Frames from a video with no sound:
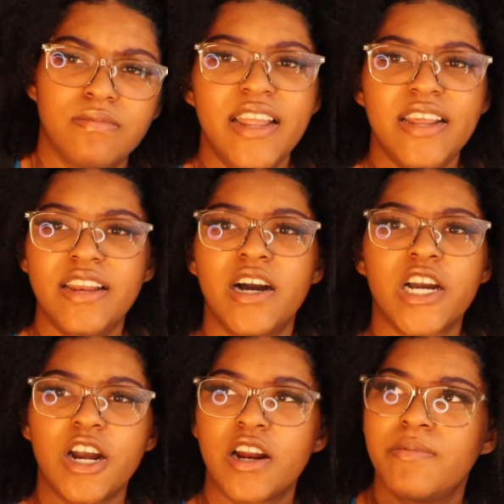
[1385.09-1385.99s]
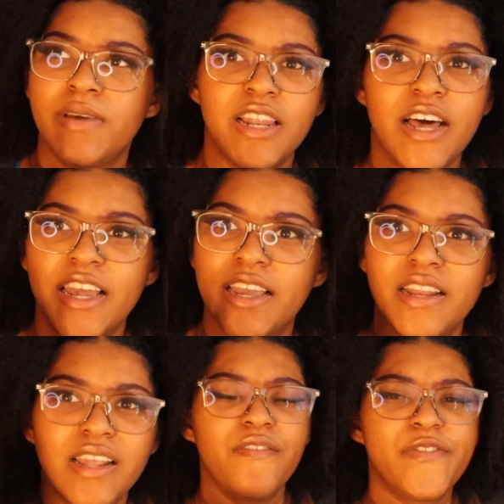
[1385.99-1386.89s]
It didn't occur to me
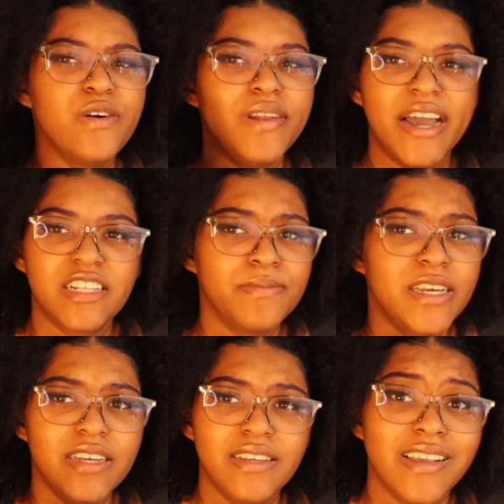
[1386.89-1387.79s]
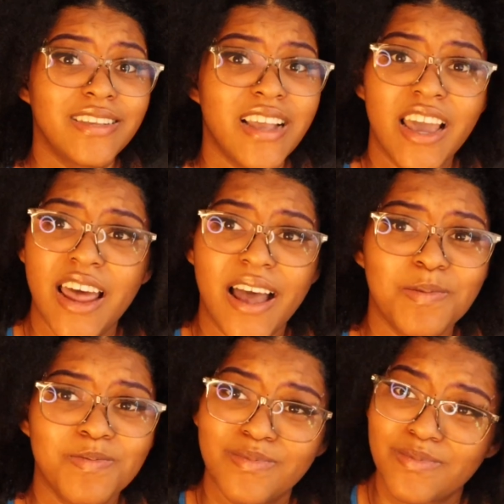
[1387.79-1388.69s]
like, if you liked me, say that.